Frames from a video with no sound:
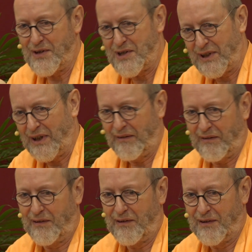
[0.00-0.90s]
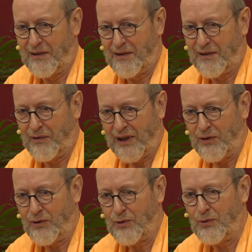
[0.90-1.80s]
state. You
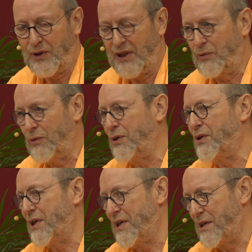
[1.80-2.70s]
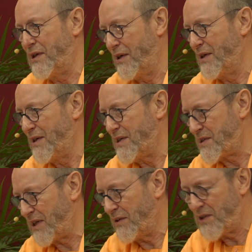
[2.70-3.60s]
cannot go into the
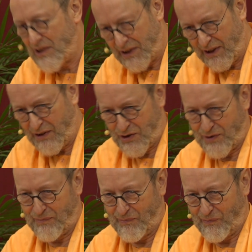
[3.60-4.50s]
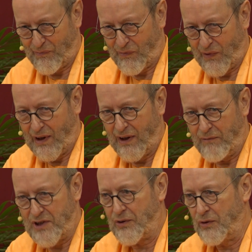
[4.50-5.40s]
second stage
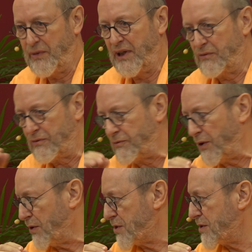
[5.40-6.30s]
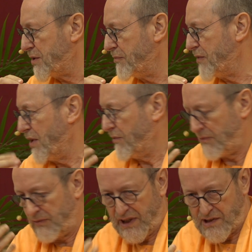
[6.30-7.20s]
without being first
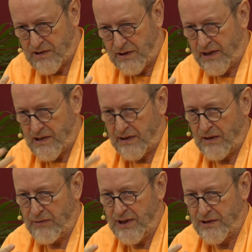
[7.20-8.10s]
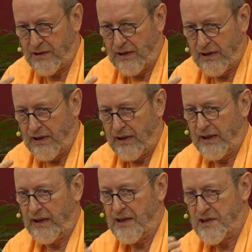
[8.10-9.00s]
fixed, established
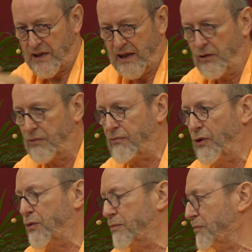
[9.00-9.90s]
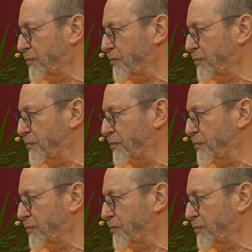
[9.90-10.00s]
in this inner flow.